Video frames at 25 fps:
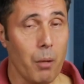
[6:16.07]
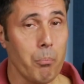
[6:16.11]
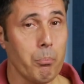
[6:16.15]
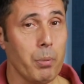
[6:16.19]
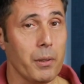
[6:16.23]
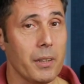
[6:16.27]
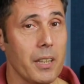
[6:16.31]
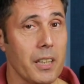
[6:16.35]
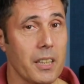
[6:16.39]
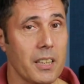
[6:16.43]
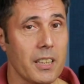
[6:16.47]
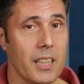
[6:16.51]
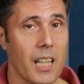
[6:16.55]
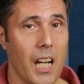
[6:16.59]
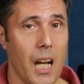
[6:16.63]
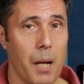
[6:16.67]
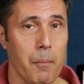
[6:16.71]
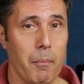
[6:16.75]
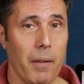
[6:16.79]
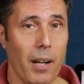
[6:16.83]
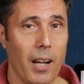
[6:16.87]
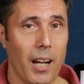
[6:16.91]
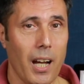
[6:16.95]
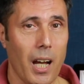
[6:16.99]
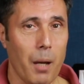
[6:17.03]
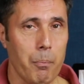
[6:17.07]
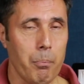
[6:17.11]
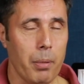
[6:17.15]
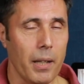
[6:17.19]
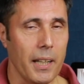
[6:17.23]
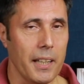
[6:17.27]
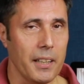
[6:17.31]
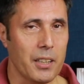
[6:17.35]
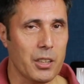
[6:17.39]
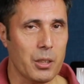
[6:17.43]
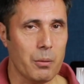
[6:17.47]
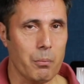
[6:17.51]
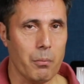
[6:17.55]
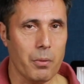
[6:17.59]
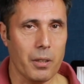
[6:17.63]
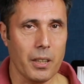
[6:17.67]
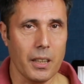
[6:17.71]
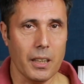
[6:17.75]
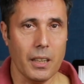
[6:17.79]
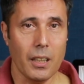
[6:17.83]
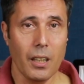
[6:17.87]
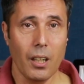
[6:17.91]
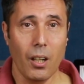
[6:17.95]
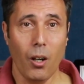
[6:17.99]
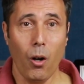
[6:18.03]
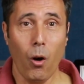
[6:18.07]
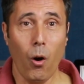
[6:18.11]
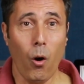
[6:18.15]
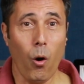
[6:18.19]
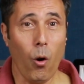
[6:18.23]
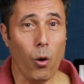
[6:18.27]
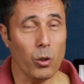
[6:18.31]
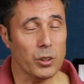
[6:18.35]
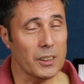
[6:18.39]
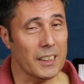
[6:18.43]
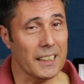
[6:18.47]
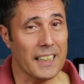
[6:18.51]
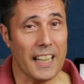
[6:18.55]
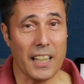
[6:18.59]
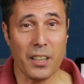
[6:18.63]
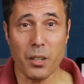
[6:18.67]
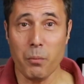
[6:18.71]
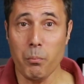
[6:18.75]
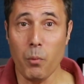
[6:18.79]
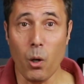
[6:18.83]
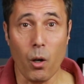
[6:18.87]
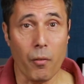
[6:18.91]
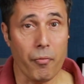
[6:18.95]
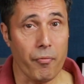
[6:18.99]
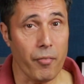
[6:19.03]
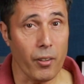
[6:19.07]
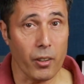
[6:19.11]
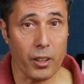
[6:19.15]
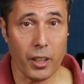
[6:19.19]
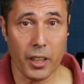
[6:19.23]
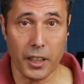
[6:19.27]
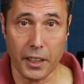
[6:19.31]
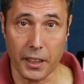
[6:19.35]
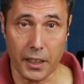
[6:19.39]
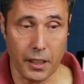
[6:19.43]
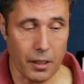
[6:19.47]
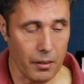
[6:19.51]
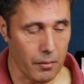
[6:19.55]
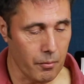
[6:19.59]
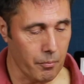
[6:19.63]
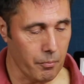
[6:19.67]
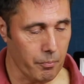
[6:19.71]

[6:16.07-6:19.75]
but this time I played something altogether more funky.